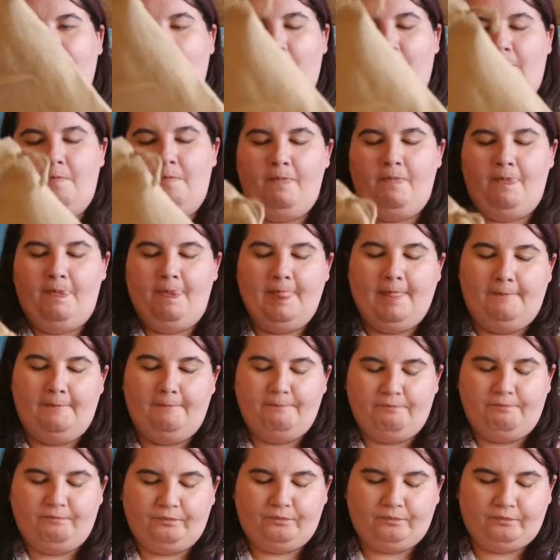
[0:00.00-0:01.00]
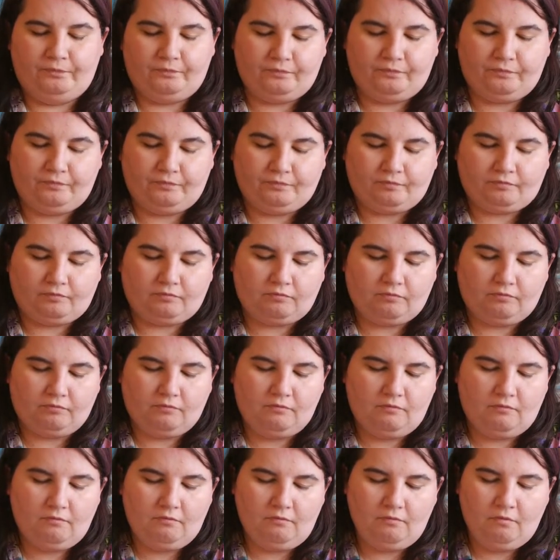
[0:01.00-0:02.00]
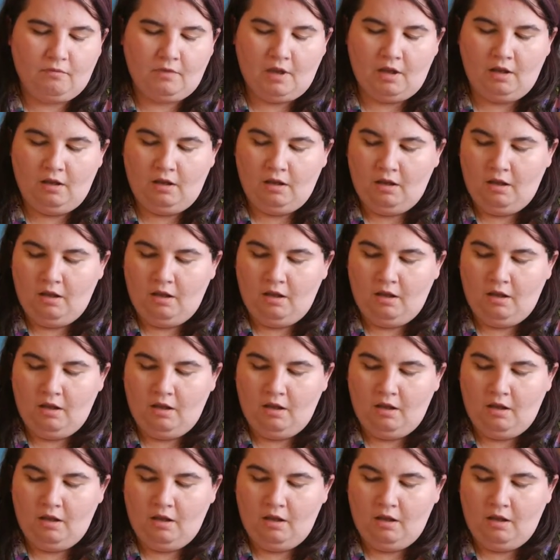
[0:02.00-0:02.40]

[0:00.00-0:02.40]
No one is speaking in this clip.